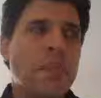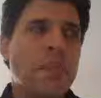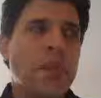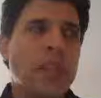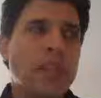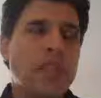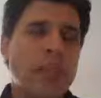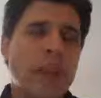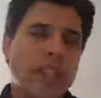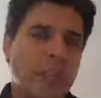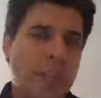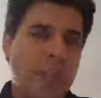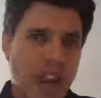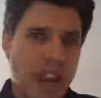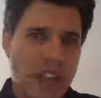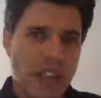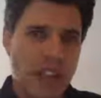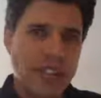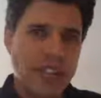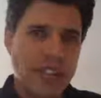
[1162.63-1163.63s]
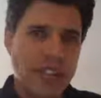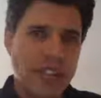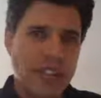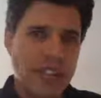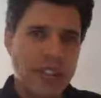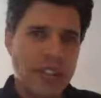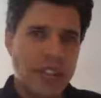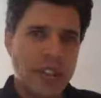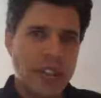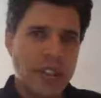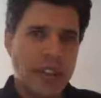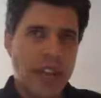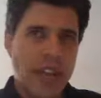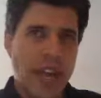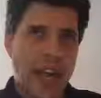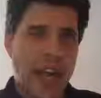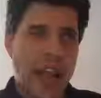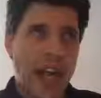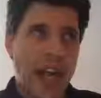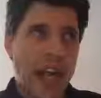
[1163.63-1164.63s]
between the parents,
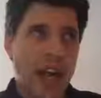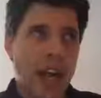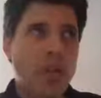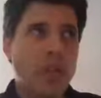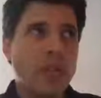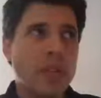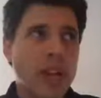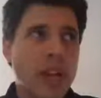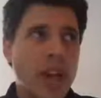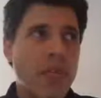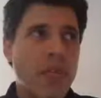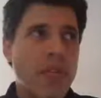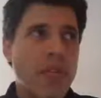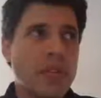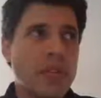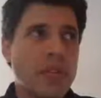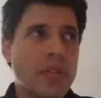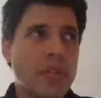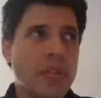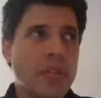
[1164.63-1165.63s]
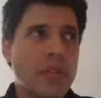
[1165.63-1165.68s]
and I won't